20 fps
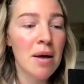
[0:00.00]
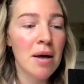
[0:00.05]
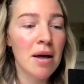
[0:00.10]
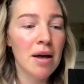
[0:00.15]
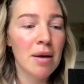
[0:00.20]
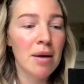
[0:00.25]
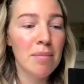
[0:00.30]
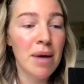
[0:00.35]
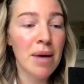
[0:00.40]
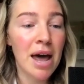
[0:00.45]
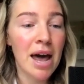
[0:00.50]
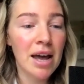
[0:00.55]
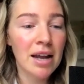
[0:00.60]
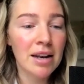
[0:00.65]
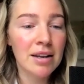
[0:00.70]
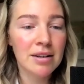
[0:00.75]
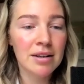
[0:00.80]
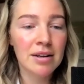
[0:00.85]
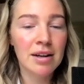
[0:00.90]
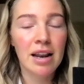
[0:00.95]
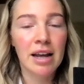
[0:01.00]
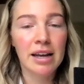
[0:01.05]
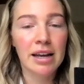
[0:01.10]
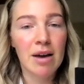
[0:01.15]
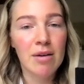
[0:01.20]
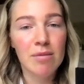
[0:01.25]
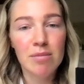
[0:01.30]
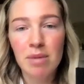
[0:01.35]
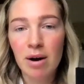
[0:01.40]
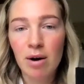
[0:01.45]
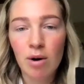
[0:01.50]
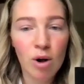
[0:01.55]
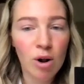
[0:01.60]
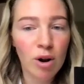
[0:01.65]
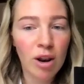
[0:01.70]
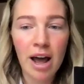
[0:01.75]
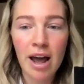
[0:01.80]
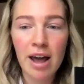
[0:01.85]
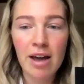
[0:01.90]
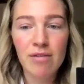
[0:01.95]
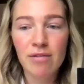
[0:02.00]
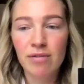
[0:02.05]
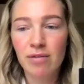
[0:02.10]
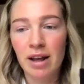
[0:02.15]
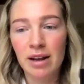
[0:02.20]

Uh, bad, like my whole life,